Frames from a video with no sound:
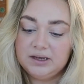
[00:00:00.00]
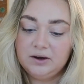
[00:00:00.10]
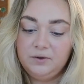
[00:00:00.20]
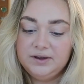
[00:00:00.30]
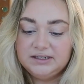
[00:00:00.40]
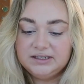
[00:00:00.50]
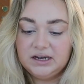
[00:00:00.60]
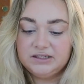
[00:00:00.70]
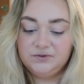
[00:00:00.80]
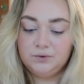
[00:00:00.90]
I got these in a
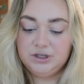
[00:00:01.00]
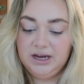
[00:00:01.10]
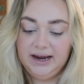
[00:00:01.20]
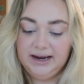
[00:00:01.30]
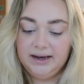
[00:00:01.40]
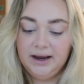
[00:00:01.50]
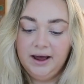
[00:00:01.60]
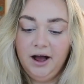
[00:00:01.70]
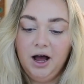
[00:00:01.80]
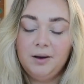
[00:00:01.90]
size fourteen,
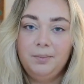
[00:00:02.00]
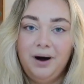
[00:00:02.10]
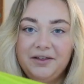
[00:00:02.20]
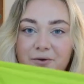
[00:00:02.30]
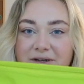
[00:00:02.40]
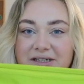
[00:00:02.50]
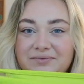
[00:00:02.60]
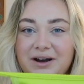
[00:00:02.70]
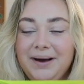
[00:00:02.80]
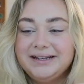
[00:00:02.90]
um, but I thought it
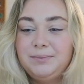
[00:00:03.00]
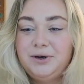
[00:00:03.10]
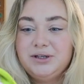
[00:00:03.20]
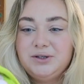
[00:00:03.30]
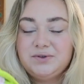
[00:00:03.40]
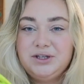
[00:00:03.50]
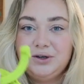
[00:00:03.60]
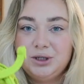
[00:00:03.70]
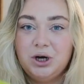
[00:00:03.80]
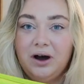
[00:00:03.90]
doesn't really matter because obviously
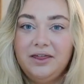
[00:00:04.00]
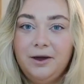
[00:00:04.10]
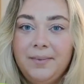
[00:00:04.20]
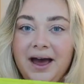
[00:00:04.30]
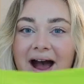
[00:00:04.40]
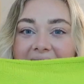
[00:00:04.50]
you can tie them,